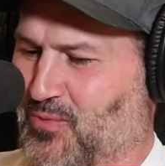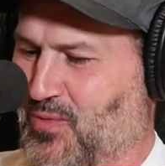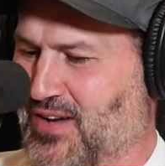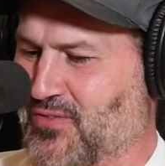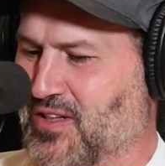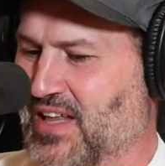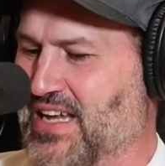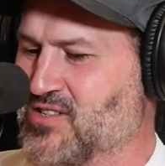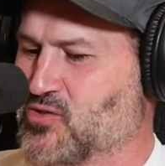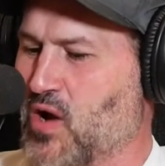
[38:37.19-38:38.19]
One of
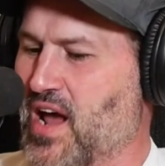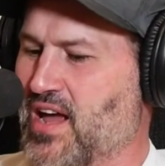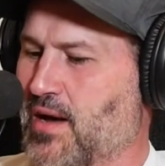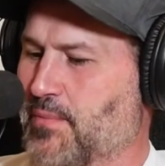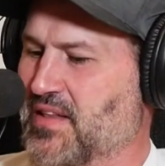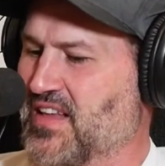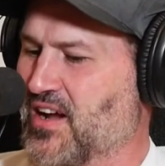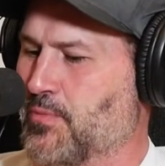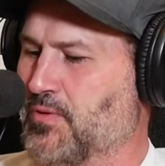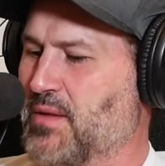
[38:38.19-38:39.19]
Clayton dry humping the
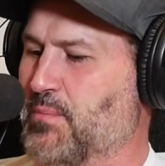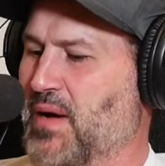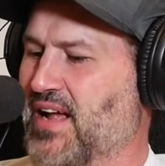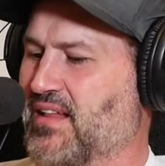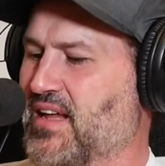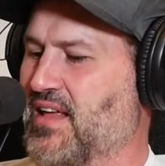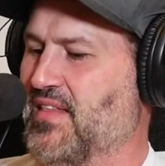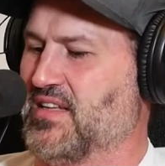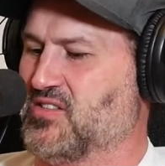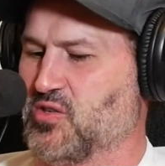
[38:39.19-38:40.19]
airplane pilot, and
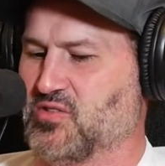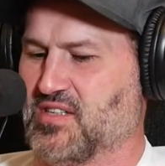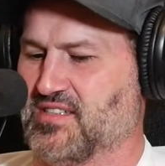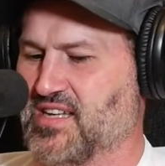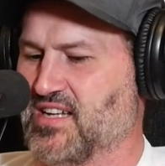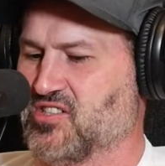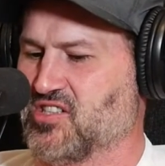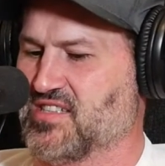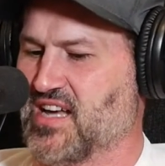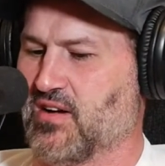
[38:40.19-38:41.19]
then Susie saying
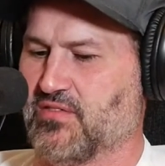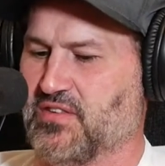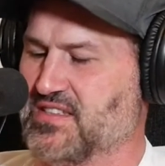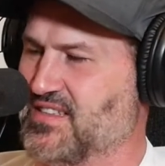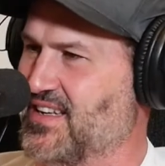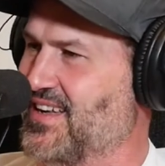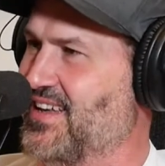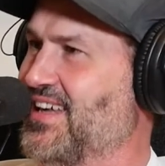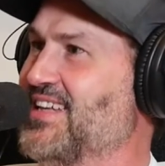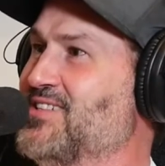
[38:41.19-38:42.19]
she's out if he's
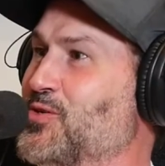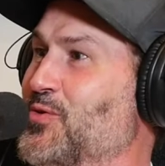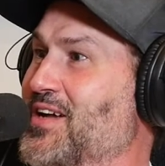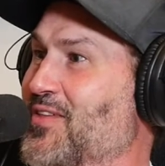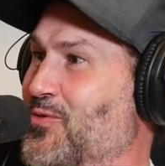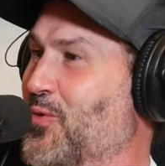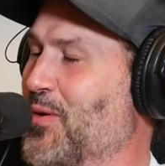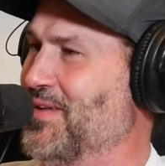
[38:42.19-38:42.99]
into another woman.